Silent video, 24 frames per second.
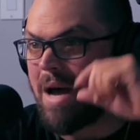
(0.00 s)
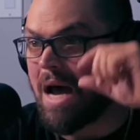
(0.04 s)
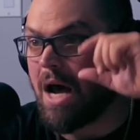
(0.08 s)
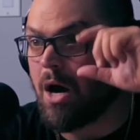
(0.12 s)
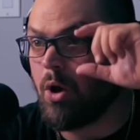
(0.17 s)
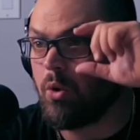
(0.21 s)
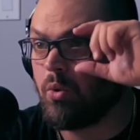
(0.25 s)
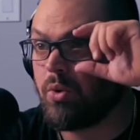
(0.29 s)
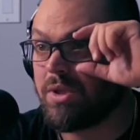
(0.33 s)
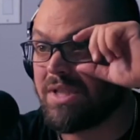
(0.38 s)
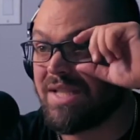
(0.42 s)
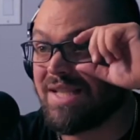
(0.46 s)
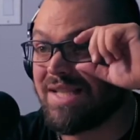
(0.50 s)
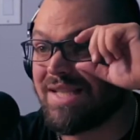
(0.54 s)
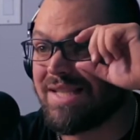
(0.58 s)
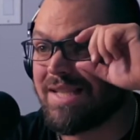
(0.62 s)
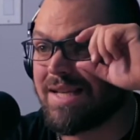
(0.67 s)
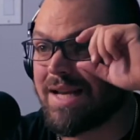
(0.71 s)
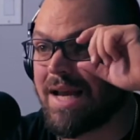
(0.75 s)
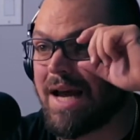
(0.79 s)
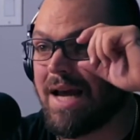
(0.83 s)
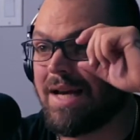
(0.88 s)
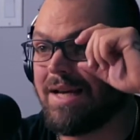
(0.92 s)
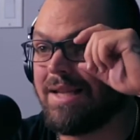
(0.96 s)
Powell
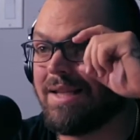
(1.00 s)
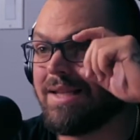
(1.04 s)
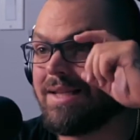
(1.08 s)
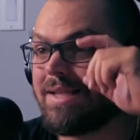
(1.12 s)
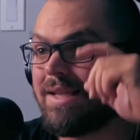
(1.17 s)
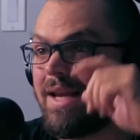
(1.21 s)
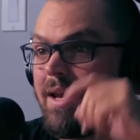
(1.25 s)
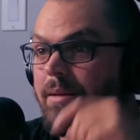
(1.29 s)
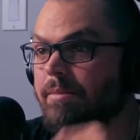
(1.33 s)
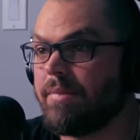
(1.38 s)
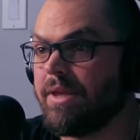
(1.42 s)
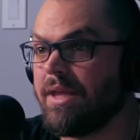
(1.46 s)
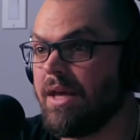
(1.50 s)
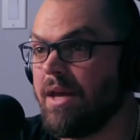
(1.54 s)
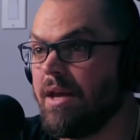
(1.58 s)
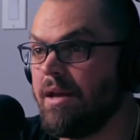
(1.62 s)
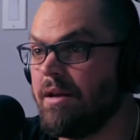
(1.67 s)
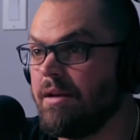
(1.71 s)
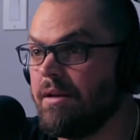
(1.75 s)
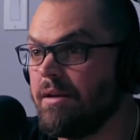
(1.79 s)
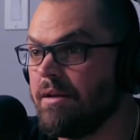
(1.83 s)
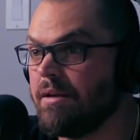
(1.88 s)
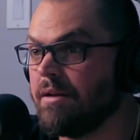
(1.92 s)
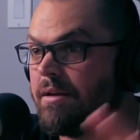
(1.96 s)
was kind of the same
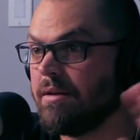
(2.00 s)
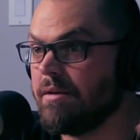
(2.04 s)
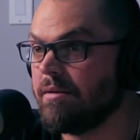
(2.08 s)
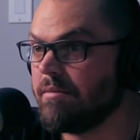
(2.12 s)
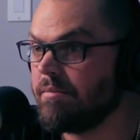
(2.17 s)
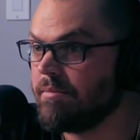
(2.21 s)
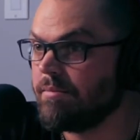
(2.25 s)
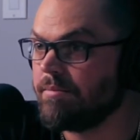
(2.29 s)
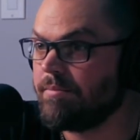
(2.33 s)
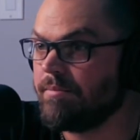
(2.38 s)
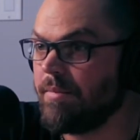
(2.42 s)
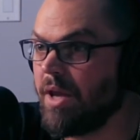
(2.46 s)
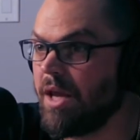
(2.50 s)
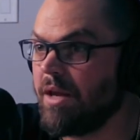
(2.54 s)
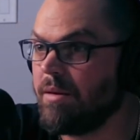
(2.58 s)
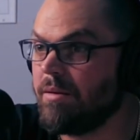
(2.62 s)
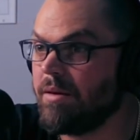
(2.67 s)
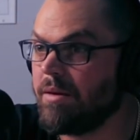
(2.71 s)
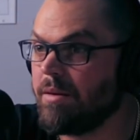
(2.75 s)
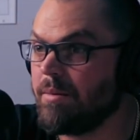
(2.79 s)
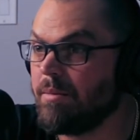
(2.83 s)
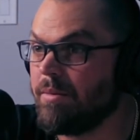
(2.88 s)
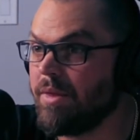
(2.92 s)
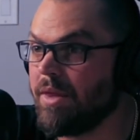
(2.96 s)
thing
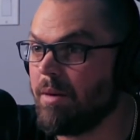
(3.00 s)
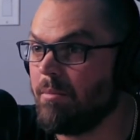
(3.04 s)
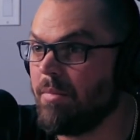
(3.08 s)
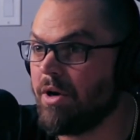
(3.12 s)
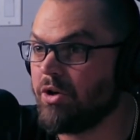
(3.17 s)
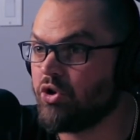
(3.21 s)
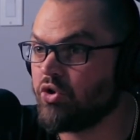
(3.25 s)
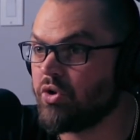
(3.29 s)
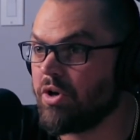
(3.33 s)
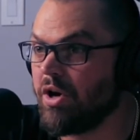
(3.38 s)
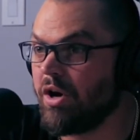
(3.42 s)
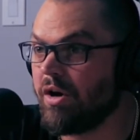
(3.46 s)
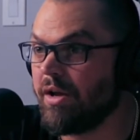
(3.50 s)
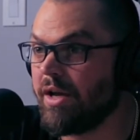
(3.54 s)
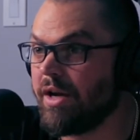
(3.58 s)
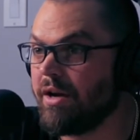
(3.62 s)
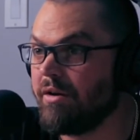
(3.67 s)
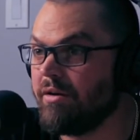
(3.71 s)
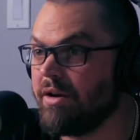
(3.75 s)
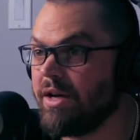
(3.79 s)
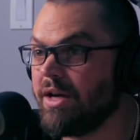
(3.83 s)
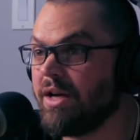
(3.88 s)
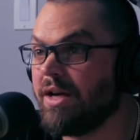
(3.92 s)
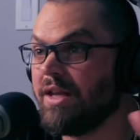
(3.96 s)
in the Montreal
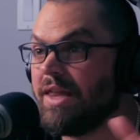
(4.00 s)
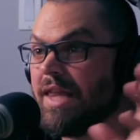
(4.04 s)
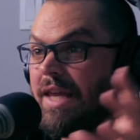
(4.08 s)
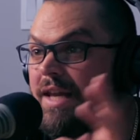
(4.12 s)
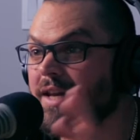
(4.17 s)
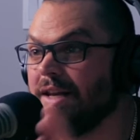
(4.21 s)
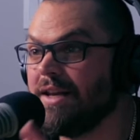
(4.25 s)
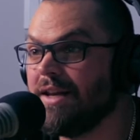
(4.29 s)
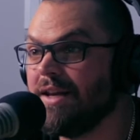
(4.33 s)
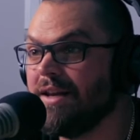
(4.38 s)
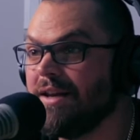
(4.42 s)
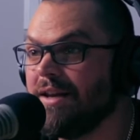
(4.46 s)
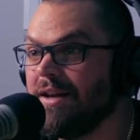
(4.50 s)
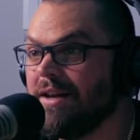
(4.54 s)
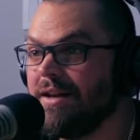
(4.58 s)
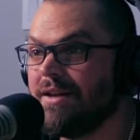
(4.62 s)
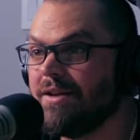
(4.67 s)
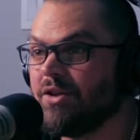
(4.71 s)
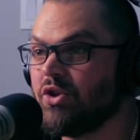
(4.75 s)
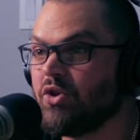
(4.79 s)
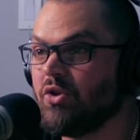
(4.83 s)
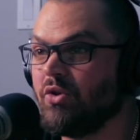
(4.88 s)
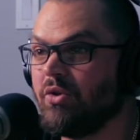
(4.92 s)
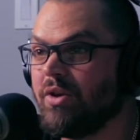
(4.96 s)
area. And then,
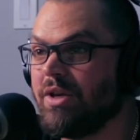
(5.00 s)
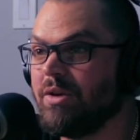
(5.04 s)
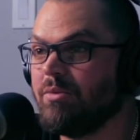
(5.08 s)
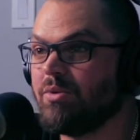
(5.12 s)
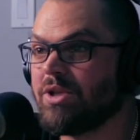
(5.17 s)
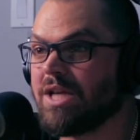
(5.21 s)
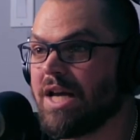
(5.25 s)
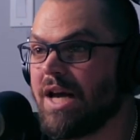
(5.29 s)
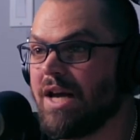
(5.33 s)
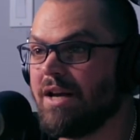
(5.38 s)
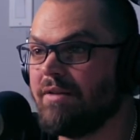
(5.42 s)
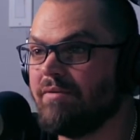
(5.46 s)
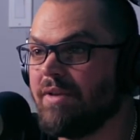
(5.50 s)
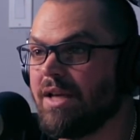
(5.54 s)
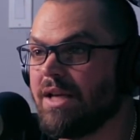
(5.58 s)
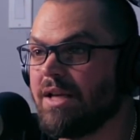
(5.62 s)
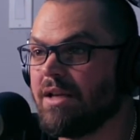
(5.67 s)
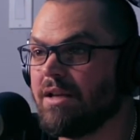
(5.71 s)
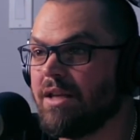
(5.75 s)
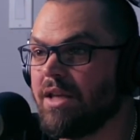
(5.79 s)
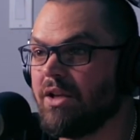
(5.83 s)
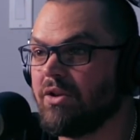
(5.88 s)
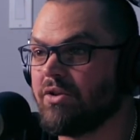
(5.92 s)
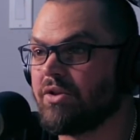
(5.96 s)
so he was kind of
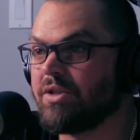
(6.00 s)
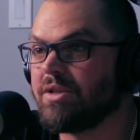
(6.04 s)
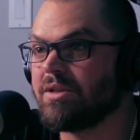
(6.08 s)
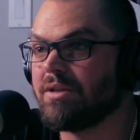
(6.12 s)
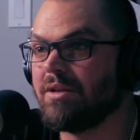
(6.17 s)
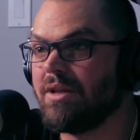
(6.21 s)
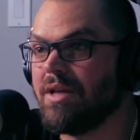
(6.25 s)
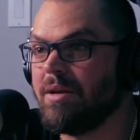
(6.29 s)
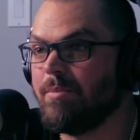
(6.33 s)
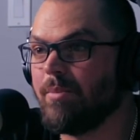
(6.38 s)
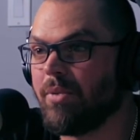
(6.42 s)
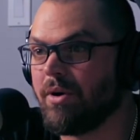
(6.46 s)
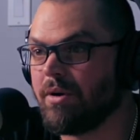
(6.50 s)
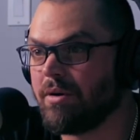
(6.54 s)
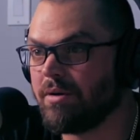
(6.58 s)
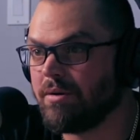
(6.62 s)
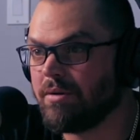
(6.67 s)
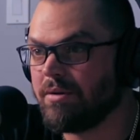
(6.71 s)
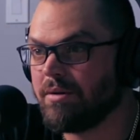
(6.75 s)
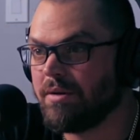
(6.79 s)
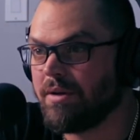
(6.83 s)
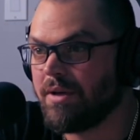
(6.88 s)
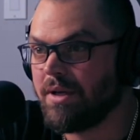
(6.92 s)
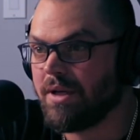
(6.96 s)
like a little sleeper.
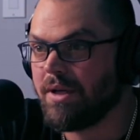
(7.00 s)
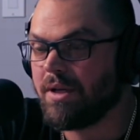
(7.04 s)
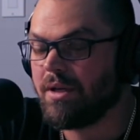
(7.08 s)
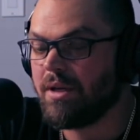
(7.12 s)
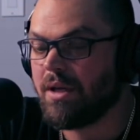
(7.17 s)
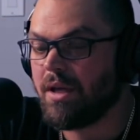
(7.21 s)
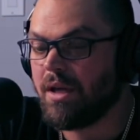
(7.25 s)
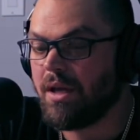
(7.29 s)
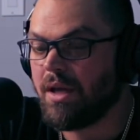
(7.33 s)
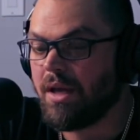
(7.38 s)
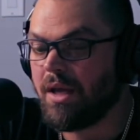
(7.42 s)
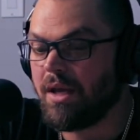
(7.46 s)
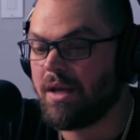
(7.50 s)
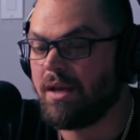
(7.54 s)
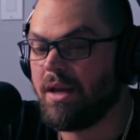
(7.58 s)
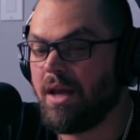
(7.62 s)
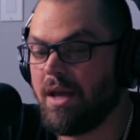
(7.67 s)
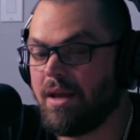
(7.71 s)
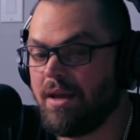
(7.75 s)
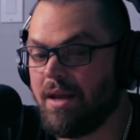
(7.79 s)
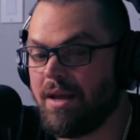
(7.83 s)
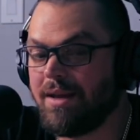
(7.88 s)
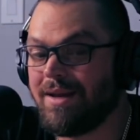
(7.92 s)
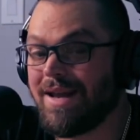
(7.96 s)

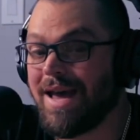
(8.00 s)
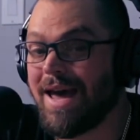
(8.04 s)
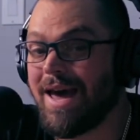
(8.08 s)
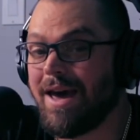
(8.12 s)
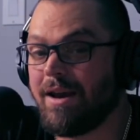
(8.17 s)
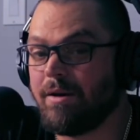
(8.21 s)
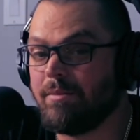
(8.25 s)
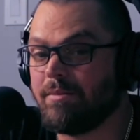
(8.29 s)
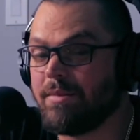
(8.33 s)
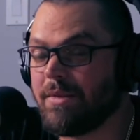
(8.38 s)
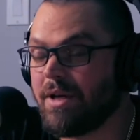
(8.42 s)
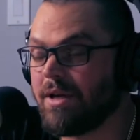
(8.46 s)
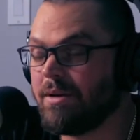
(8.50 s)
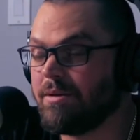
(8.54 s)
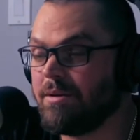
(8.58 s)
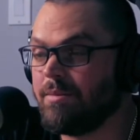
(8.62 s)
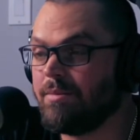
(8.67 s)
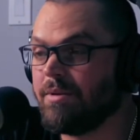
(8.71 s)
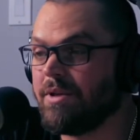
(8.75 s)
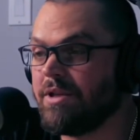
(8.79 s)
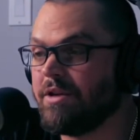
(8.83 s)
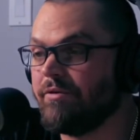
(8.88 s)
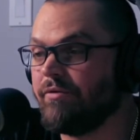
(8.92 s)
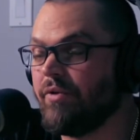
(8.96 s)
And Adam
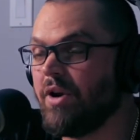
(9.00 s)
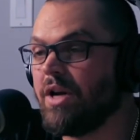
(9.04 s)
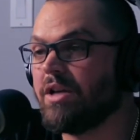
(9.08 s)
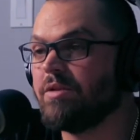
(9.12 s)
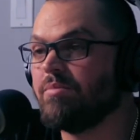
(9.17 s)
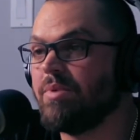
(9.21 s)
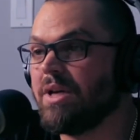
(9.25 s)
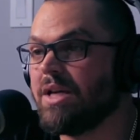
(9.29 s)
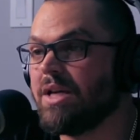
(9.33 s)
De Freitas,